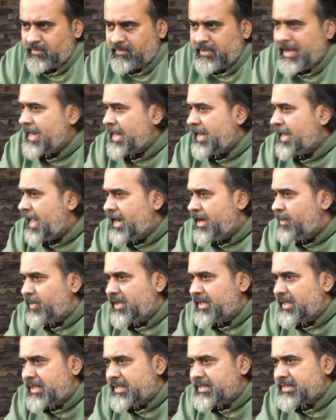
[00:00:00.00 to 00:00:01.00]
that an
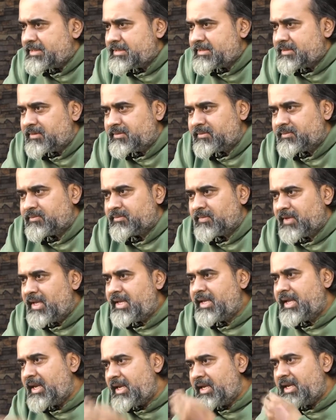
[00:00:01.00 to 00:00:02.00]
animal does.
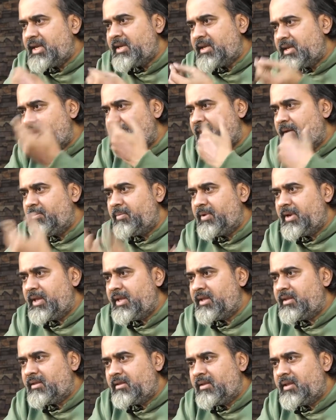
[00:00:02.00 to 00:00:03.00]
He can eat, he can
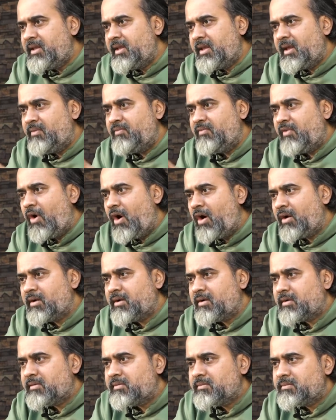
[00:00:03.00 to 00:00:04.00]
breathe, he can
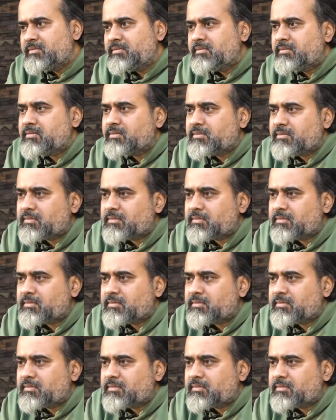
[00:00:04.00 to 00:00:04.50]
walk,